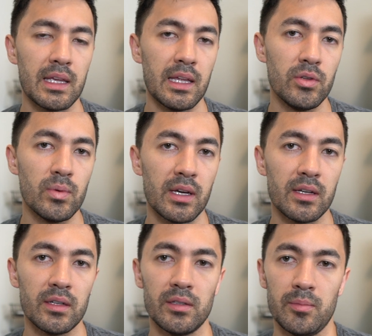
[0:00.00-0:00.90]
and you
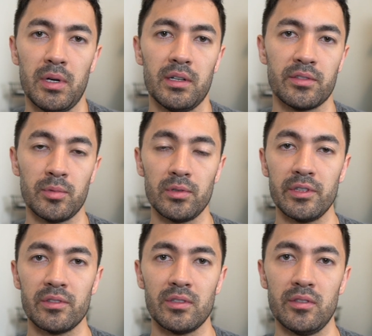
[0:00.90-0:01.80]
had a possible
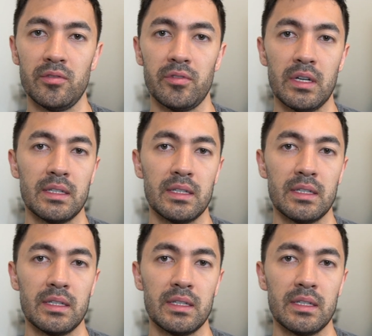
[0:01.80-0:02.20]
list of